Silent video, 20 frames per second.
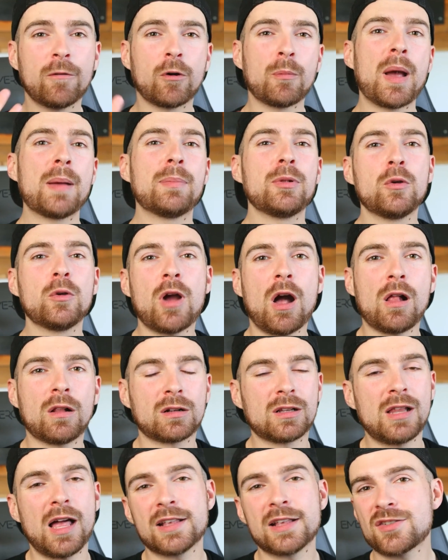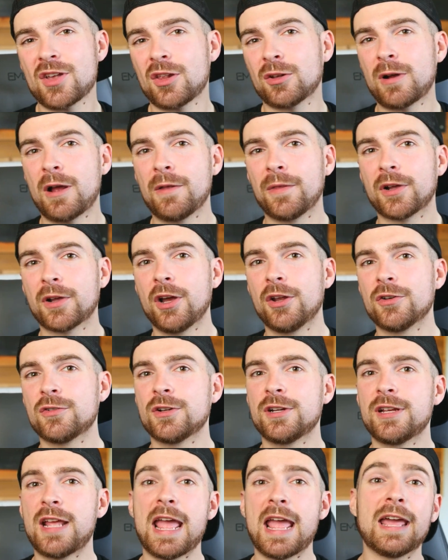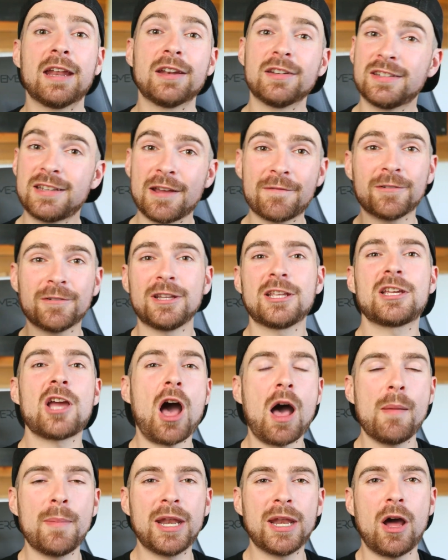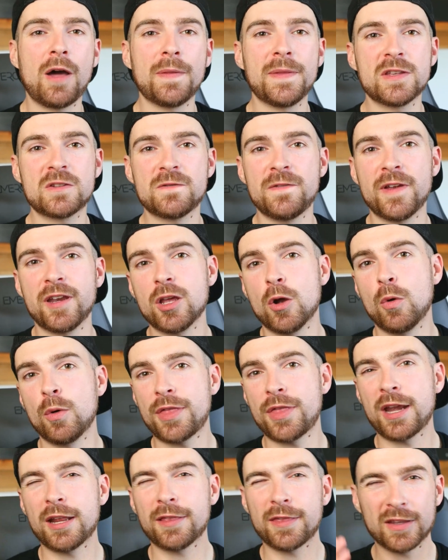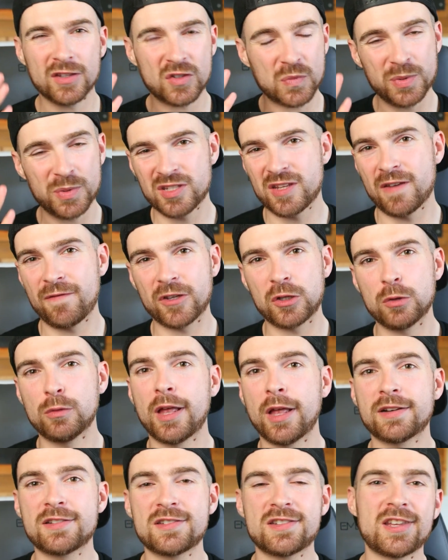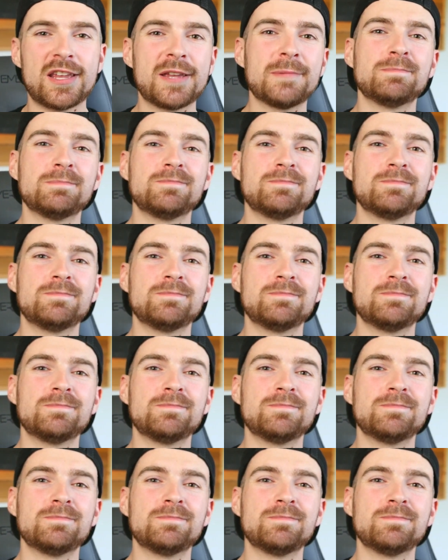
my blue collar clients all around the country, and definitely comment on this video with anything specific you'd like to see.